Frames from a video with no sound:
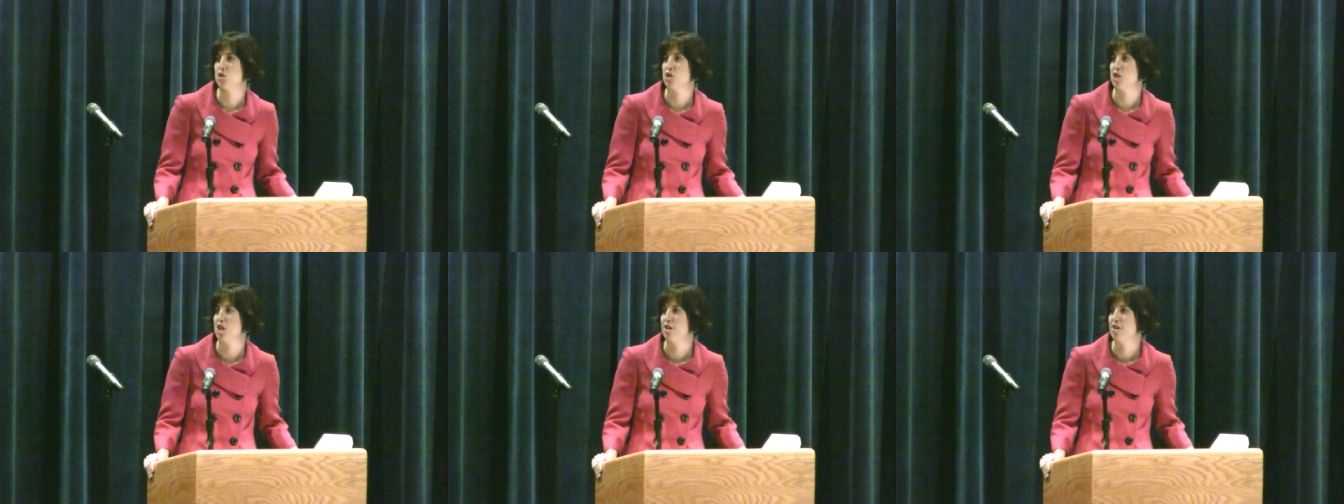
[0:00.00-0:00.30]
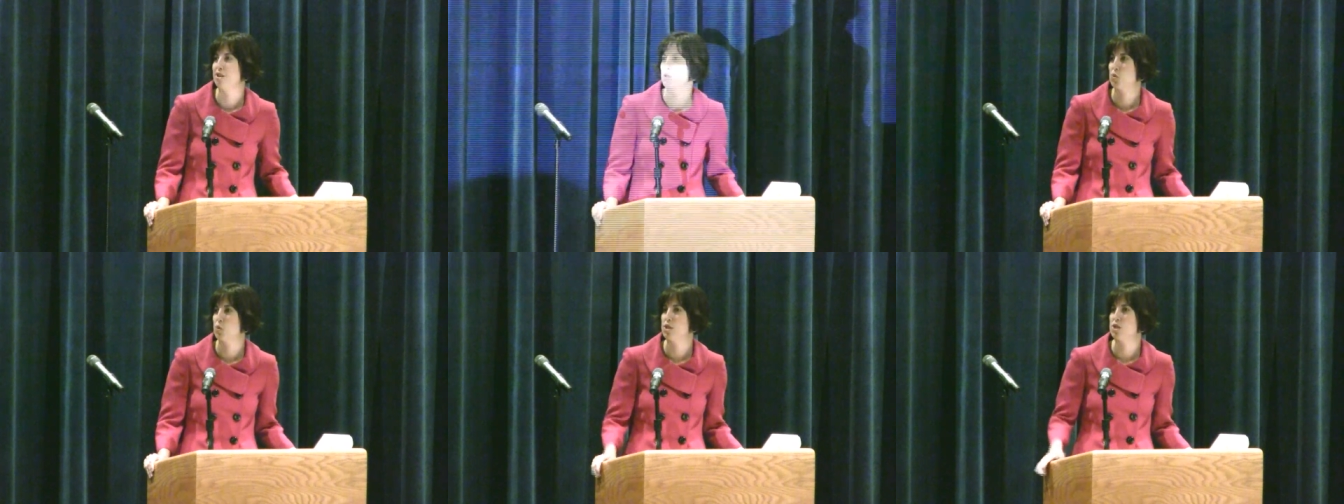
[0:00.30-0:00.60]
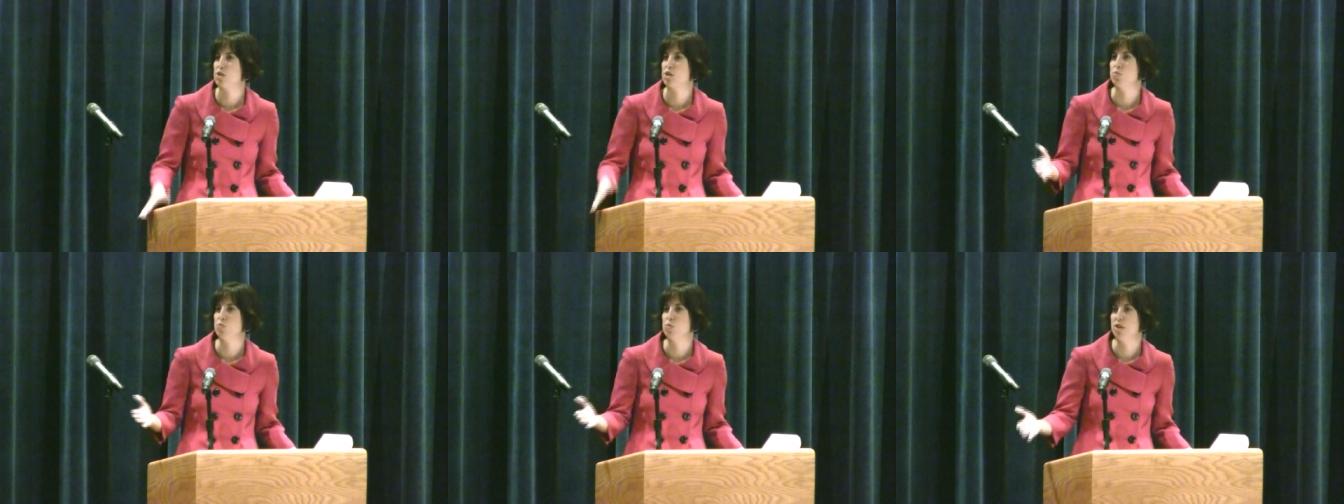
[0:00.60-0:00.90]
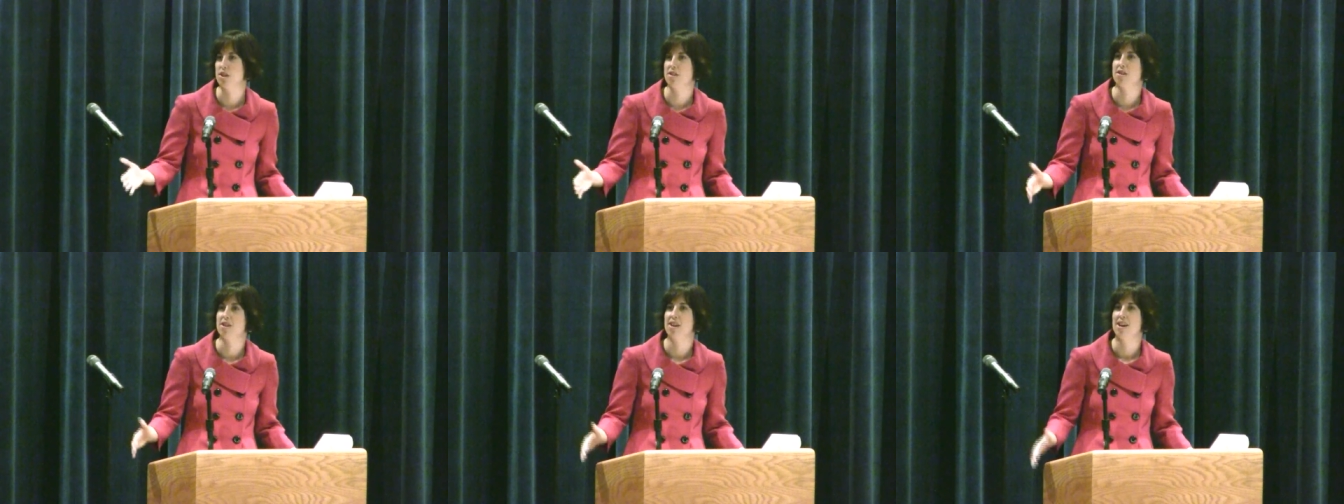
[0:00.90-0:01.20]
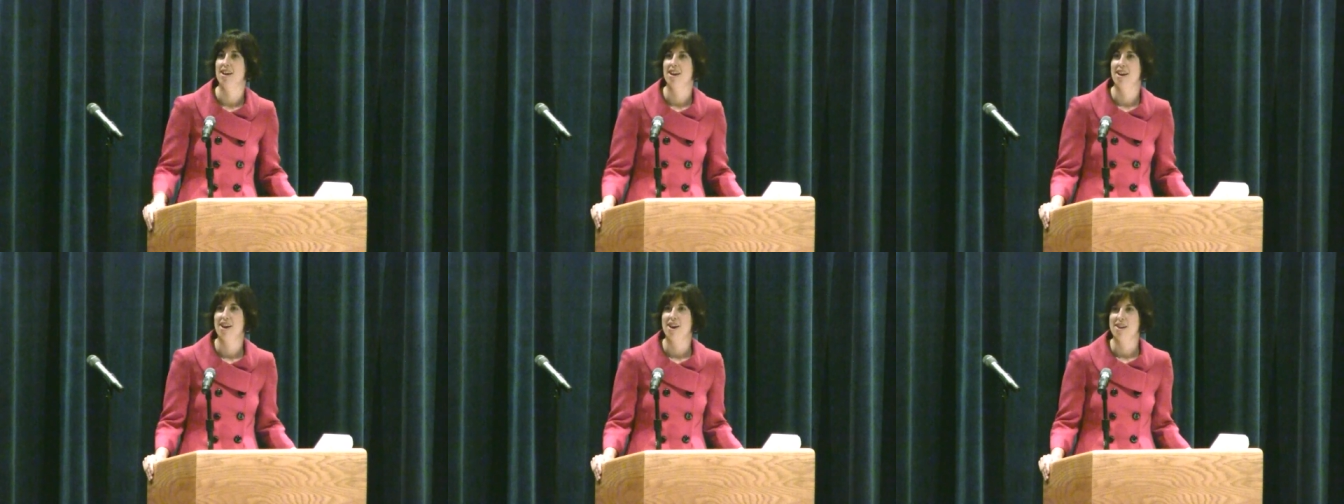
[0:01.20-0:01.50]
share his wisdom
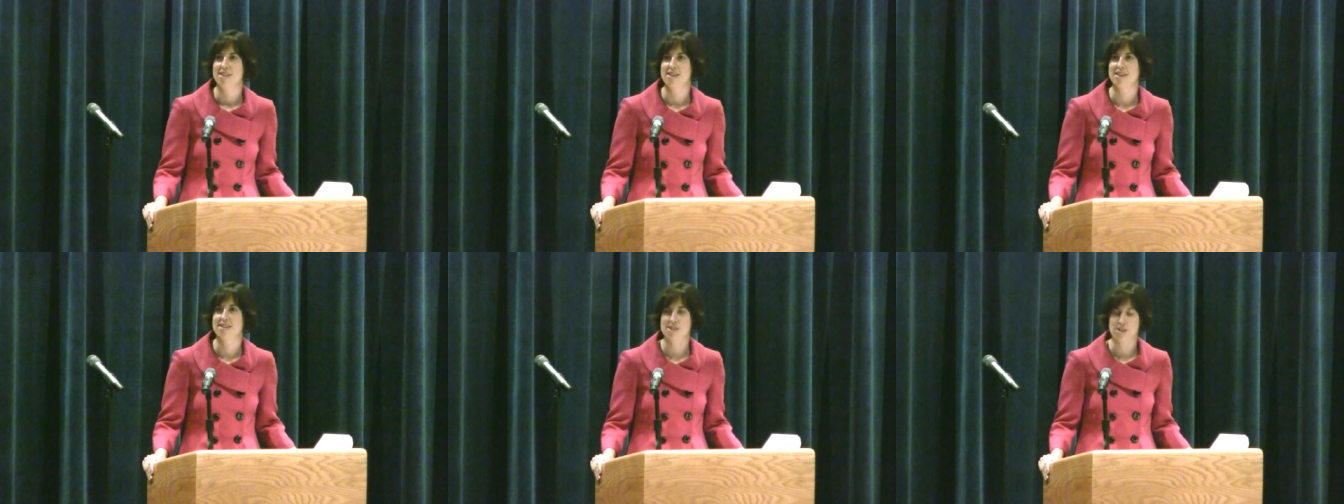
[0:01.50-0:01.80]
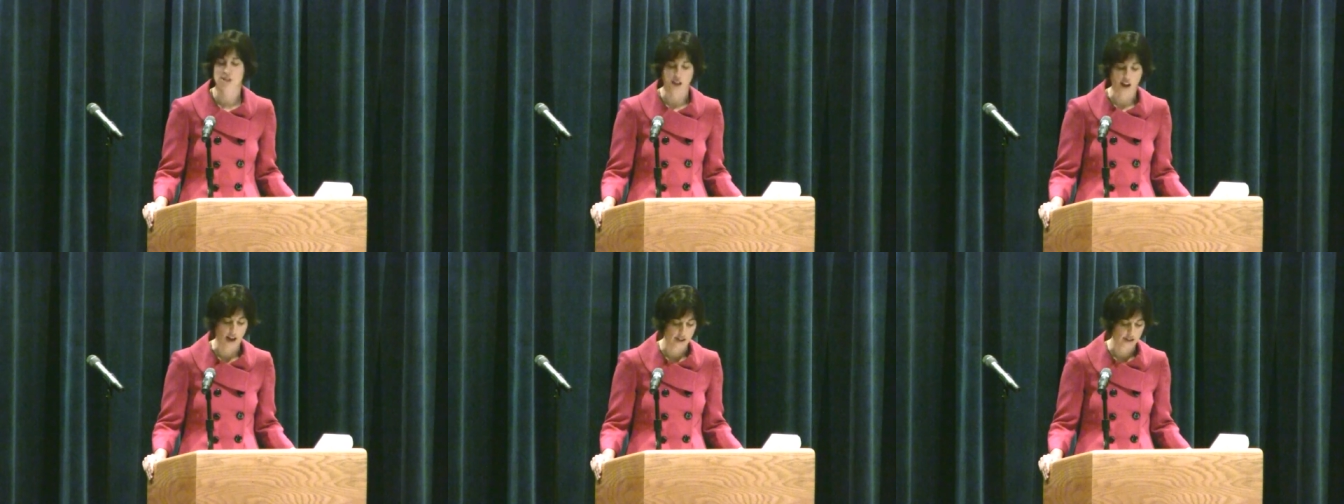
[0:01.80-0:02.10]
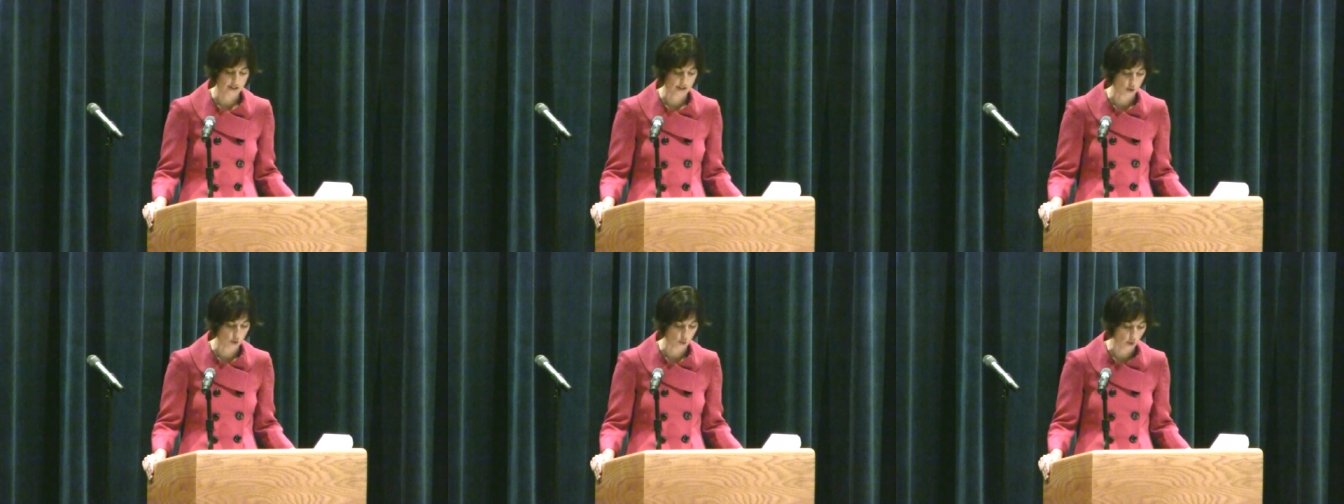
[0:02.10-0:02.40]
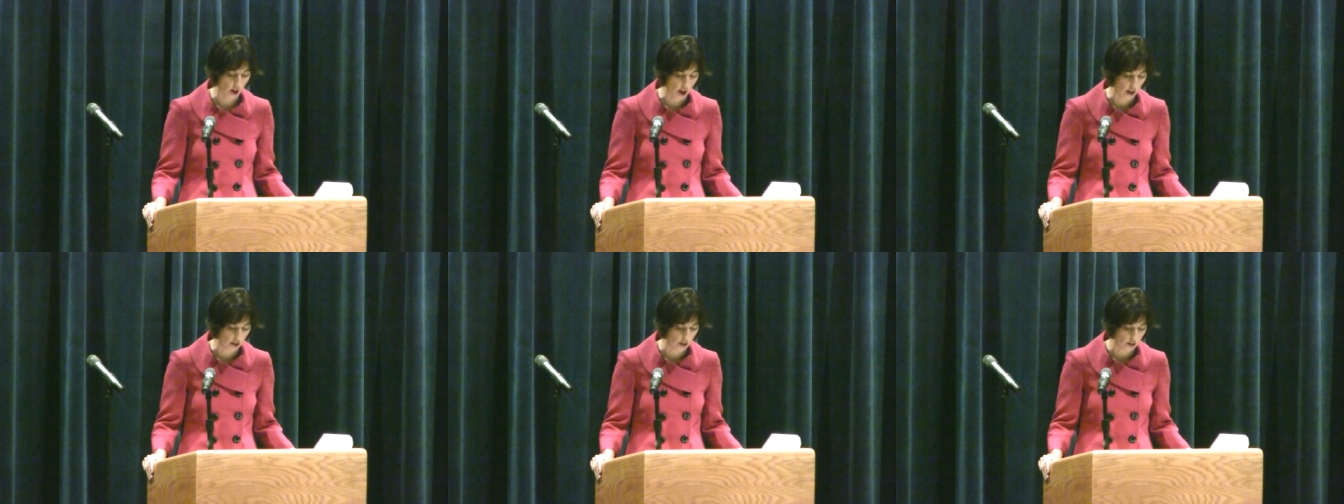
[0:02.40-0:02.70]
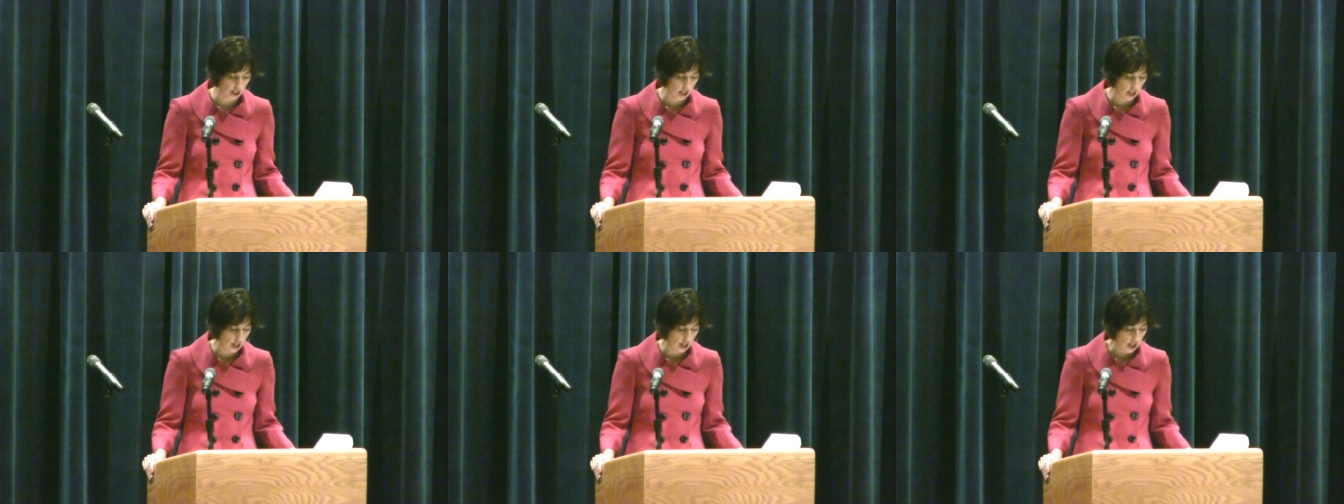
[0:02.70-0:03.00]
with this class as well.